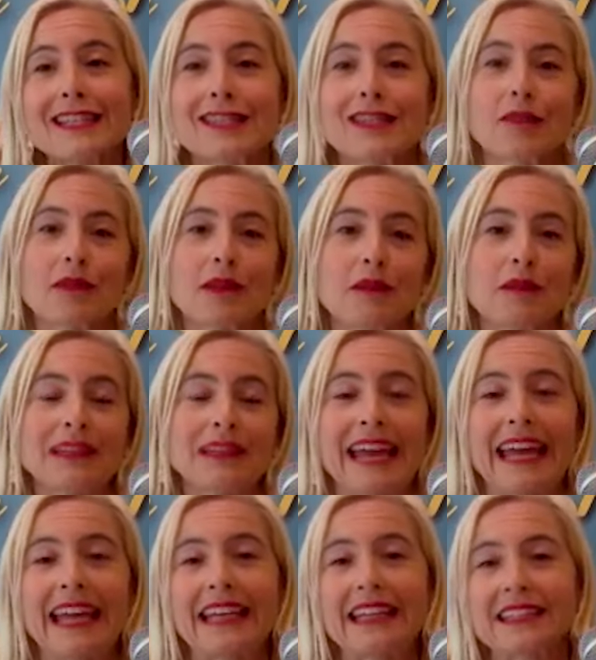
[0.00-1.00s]
So we would
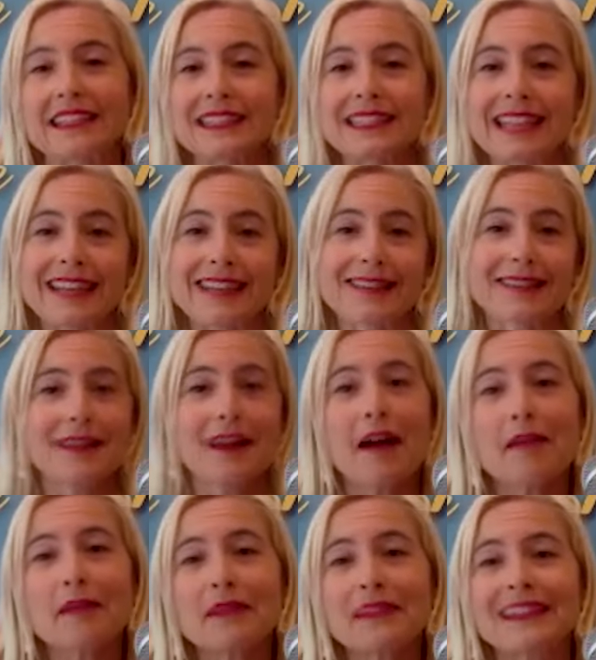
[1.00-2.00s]
like dance
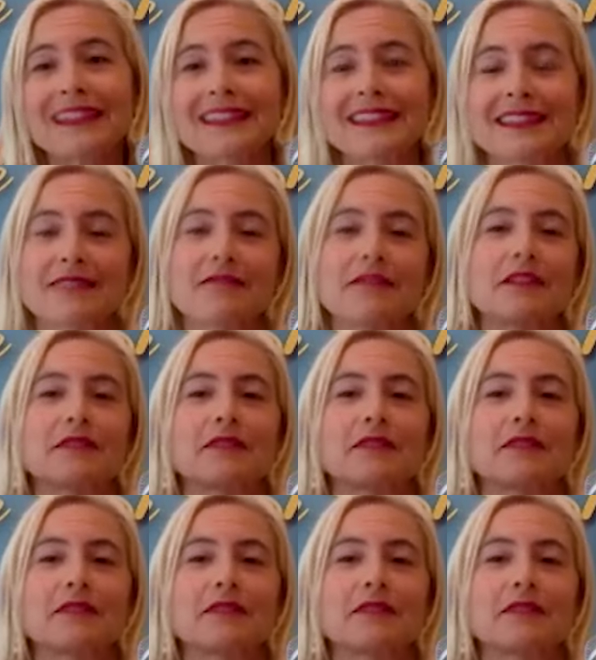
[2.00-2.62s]
topless and feel